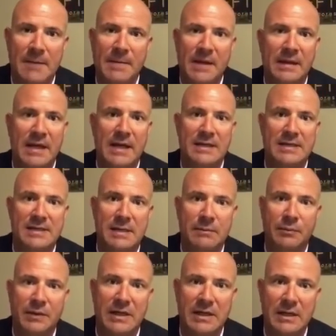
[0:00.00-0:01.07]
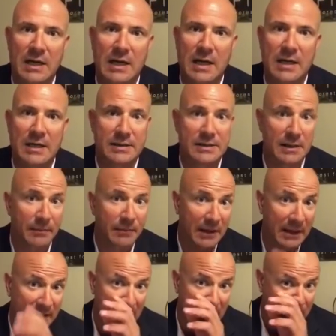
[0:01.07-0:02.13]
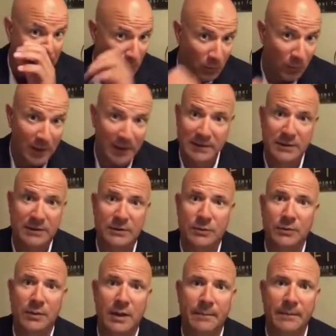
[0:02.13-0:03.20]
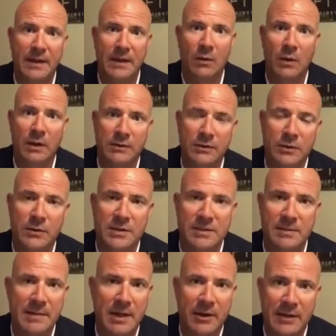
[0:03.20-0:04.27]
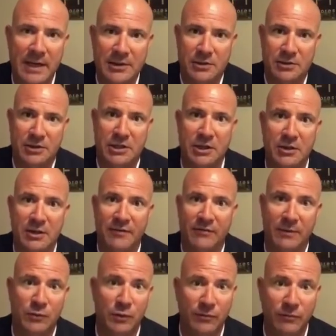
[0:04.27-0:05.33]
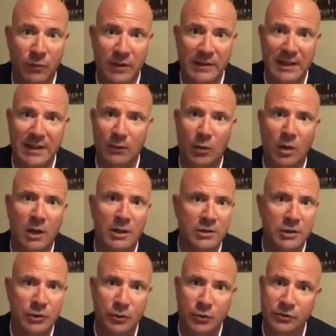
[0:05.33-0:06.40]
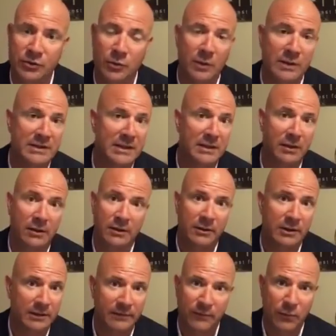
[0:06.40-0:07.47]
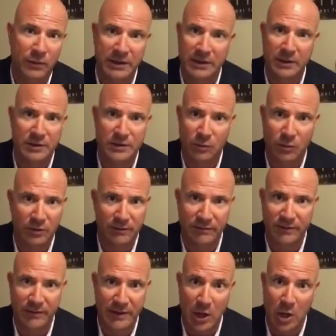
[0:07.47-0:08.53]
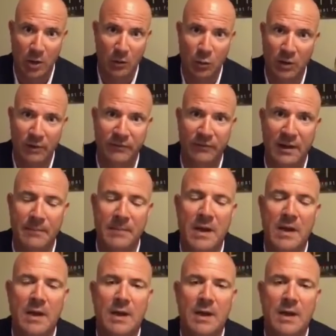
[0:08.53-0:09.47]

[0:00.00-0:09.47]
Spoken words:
And that is simply something they don't want to do. It's a matter of national security for them to avoid that. It will undo 20 to 30 to 40 years worth of very hard work for them